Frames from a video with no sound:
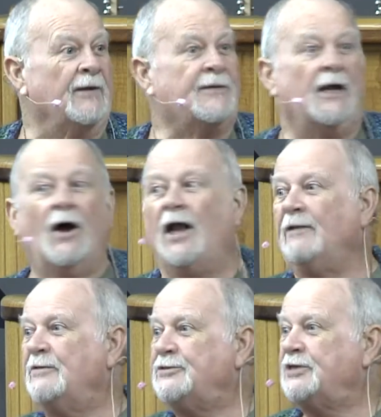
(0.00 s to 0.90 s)
But then
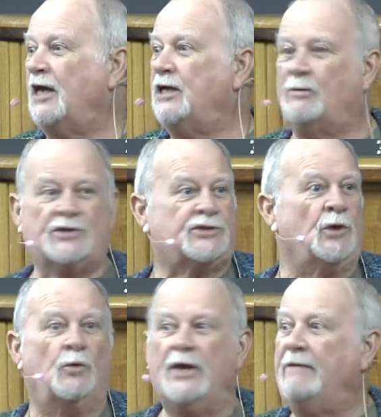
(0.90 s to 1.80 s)
all of a sudden, it
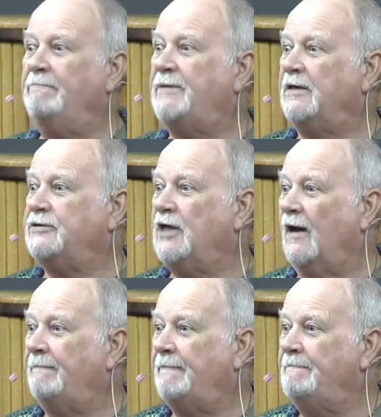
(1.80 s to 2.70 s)
was the wind
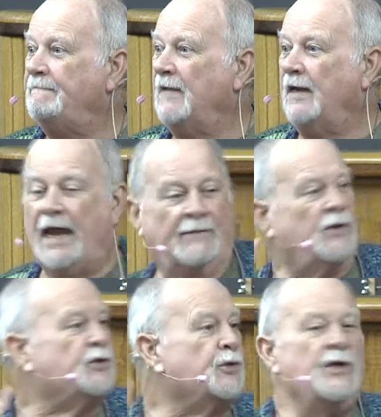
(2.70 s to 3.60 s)
picked up
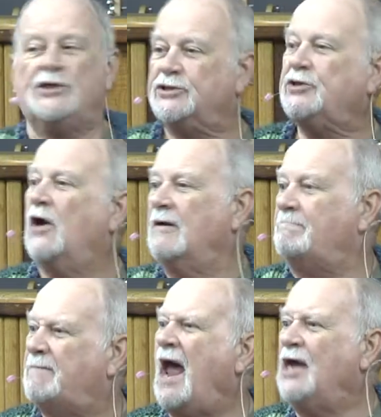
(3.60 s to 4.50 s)
and the trees
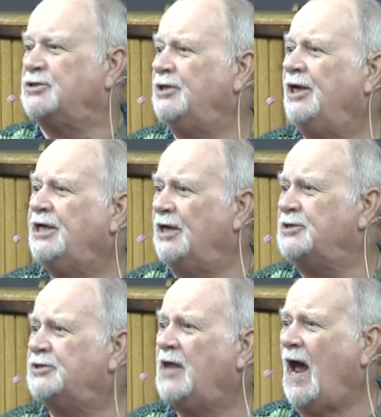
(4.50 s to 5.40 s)
started bashing
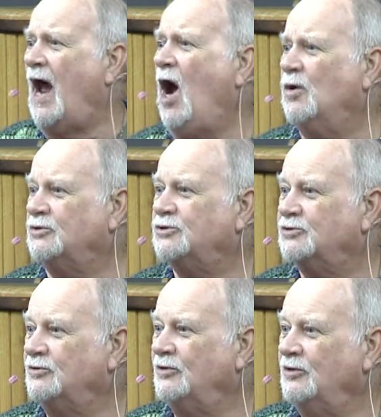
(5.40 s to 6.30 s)
against the
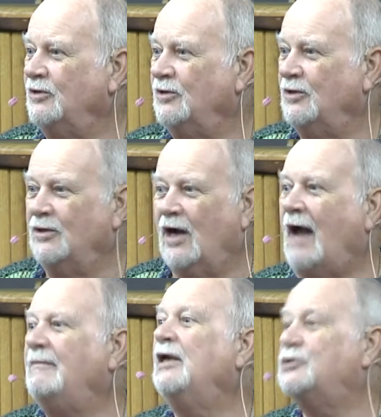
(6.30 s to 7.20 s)
house.
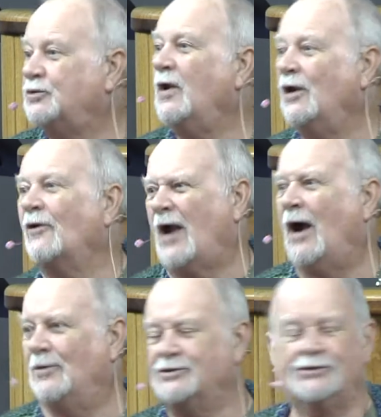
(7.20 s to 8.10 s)
I mean, the
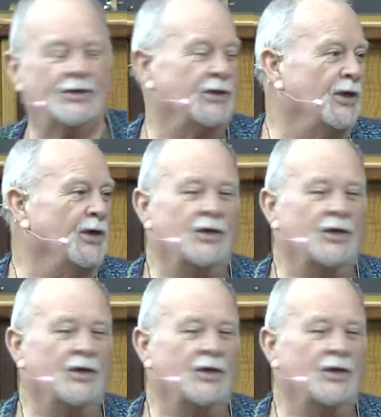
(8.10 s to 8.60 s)
trailer house.